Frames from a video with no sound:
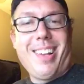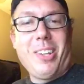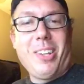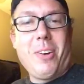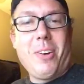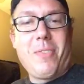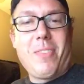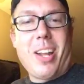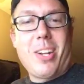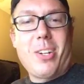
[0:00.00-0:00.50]

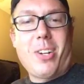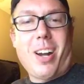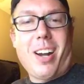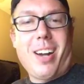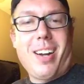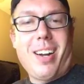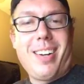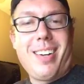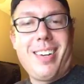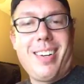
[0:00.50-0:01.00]
Hello,
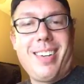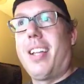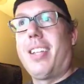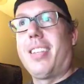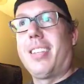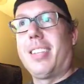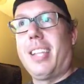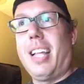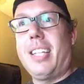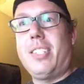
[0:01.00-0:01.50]
adventure.
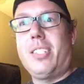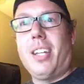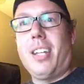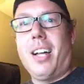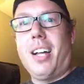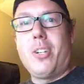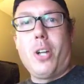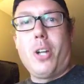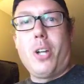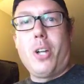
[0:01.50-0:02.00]
Let's
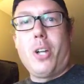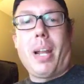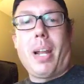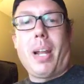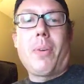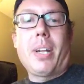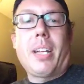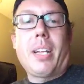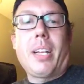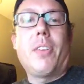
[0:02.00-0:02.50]
uh, jump in. I want to